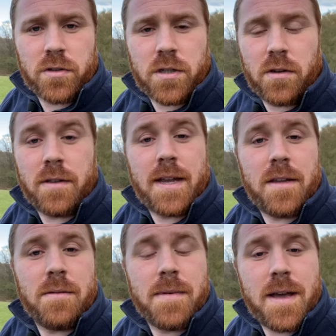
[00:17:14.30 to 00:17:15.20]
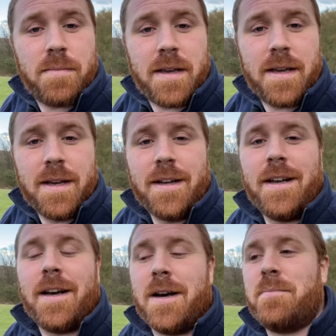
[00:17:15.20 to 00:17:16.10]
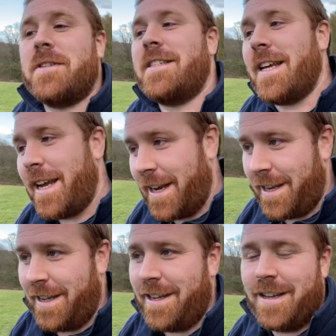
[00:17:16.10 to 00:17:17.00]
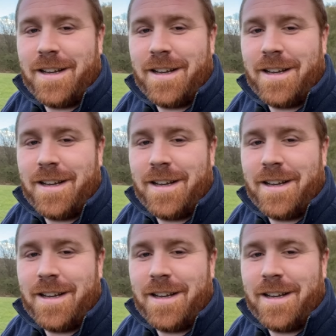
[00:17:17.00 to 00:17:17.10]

or two, then you may be uh, particularly